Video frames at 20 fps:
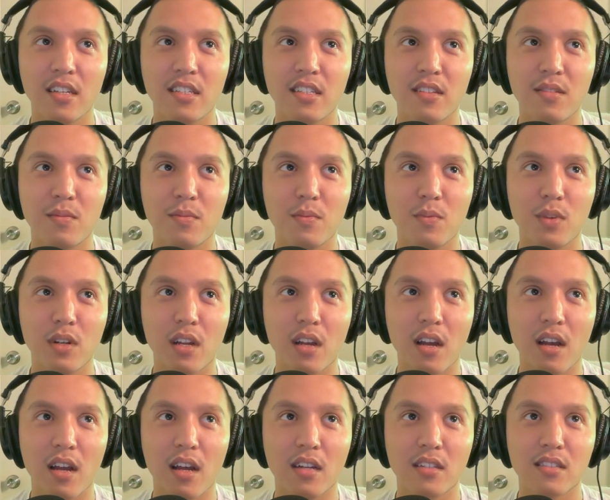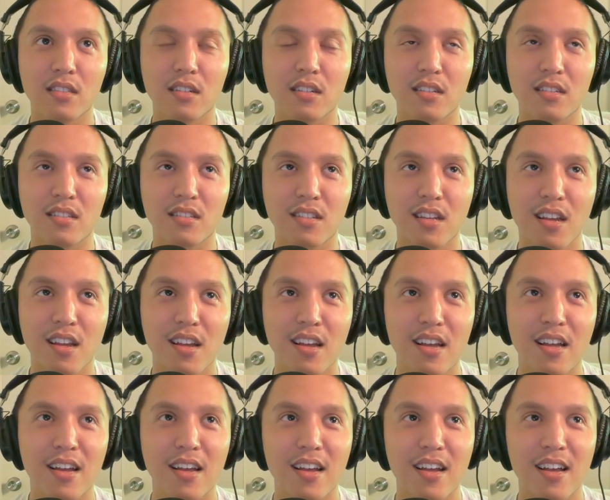did want to ask because
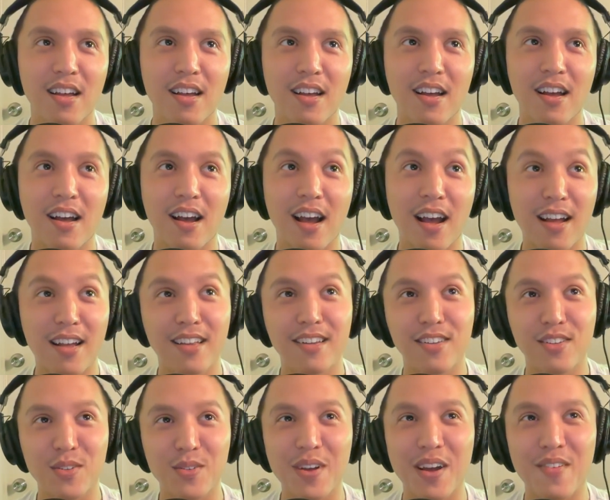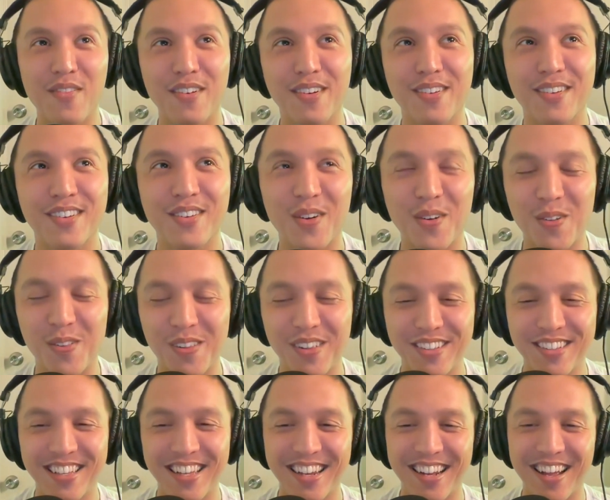I do have a goal
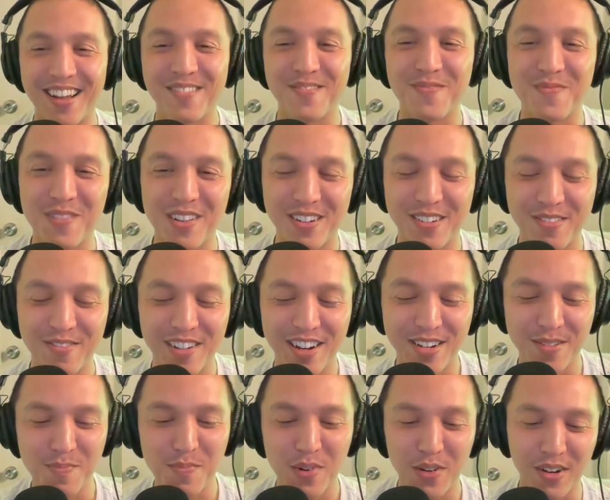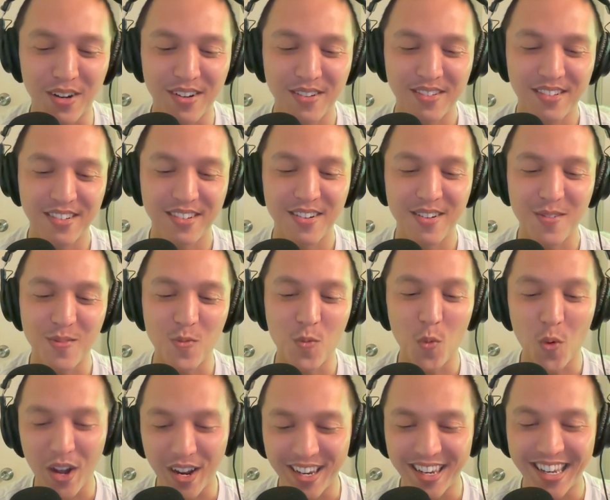that I want to write a book
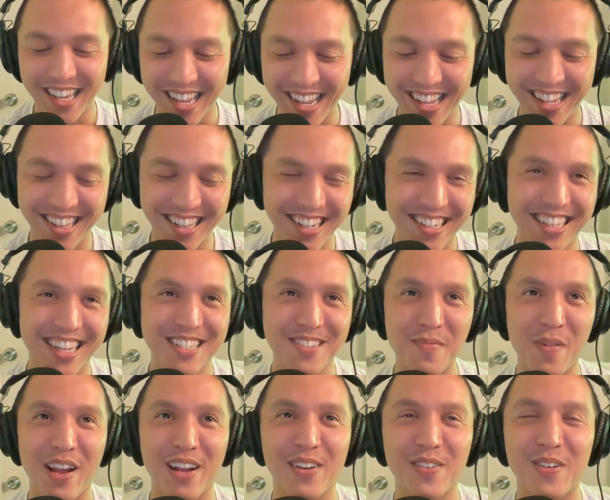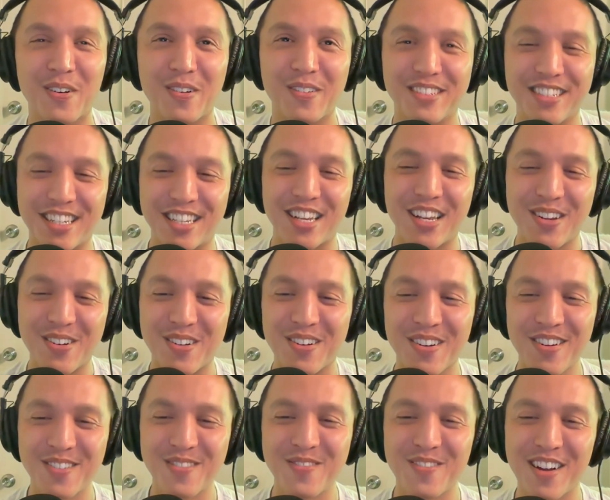one day. Like that's my goal, just
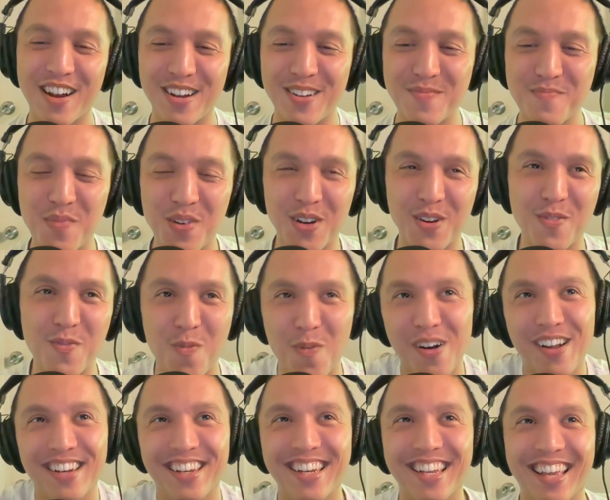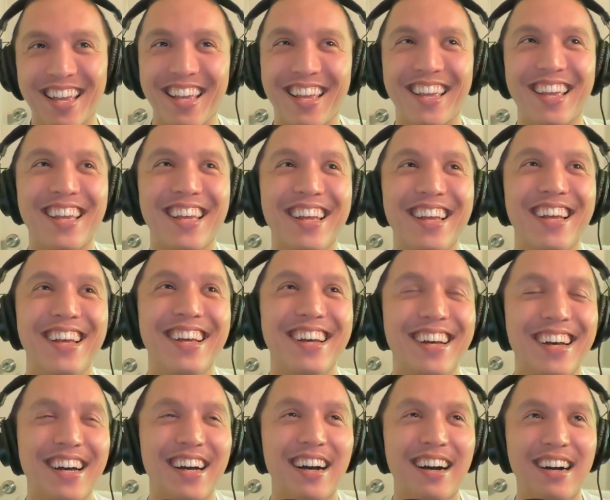write a book one day.
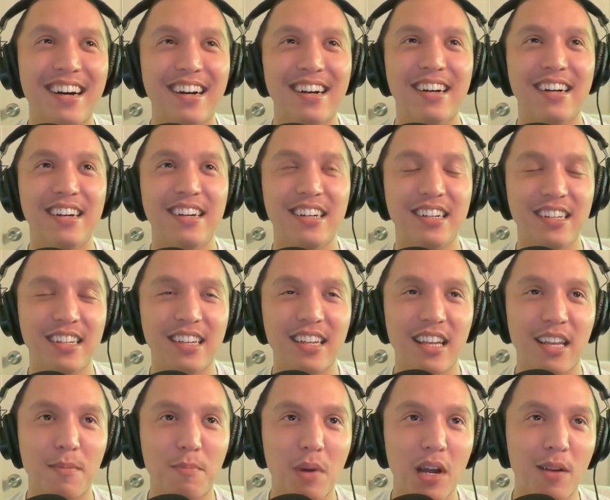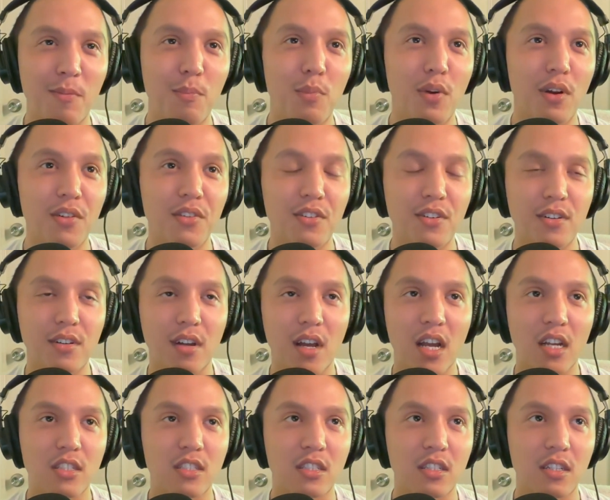Uh, and my brother
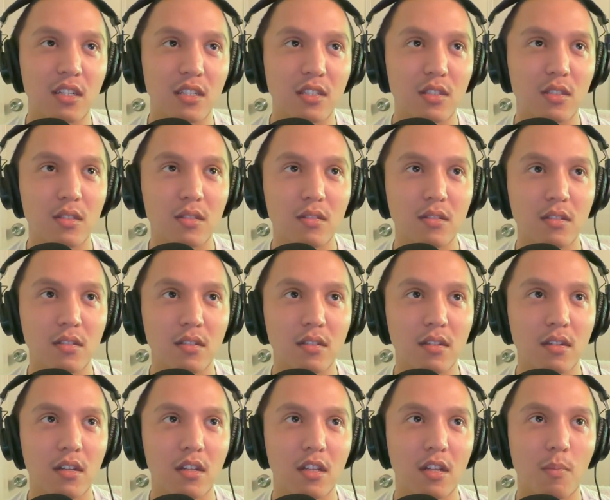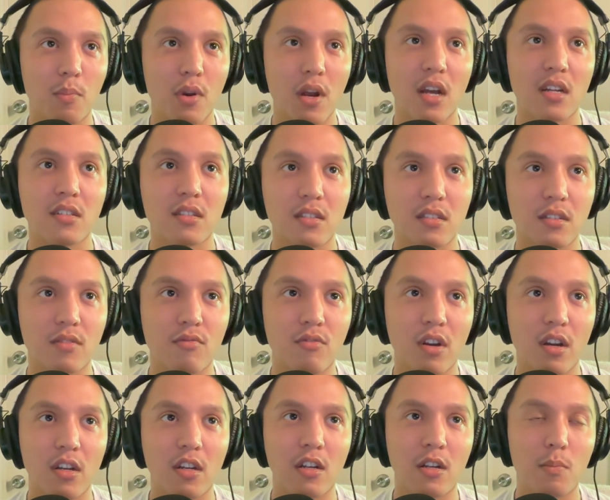actually is in the process of
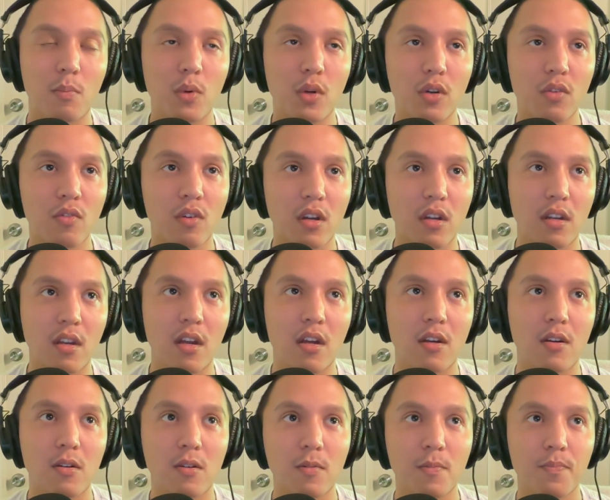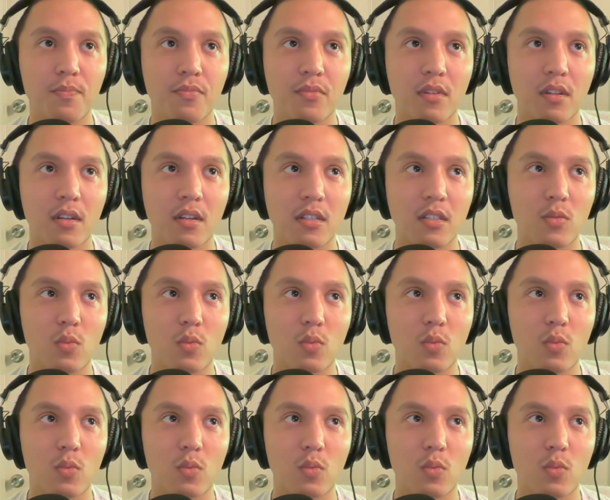writing a book right now as